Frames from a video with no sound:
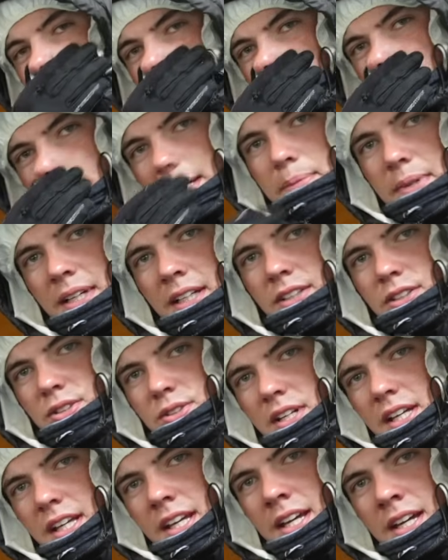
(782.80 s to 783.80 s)
actually been
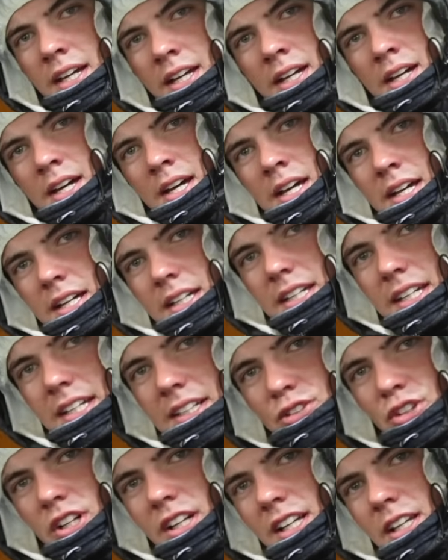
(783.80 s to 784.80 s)
doing heat
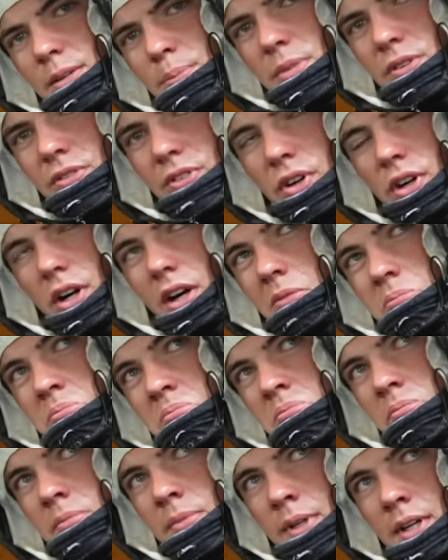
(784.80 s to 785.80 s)
training before
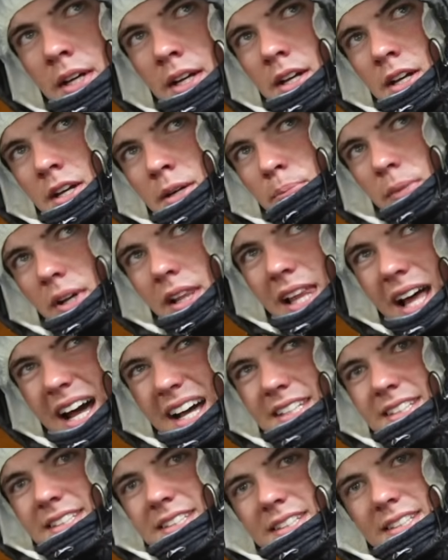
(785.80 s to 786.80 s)
my
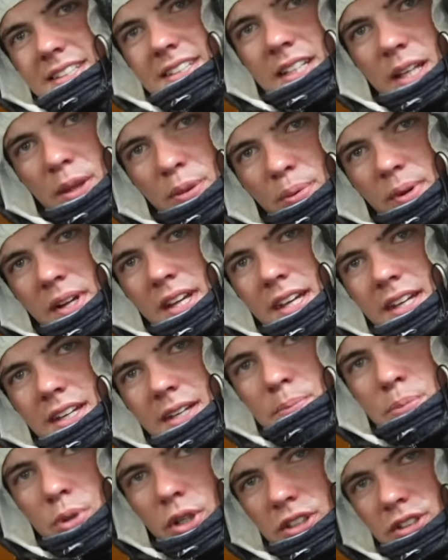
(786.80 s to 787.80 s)
last 3
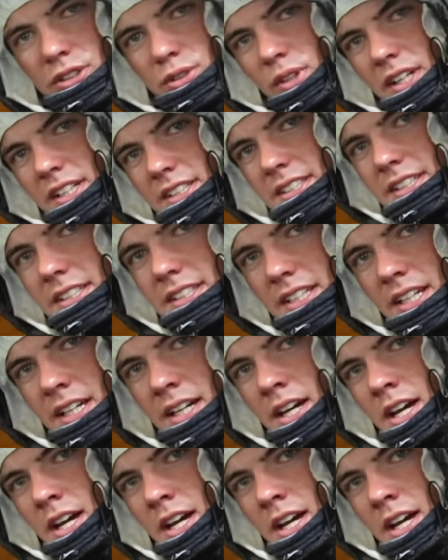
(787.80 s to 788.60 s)
important races,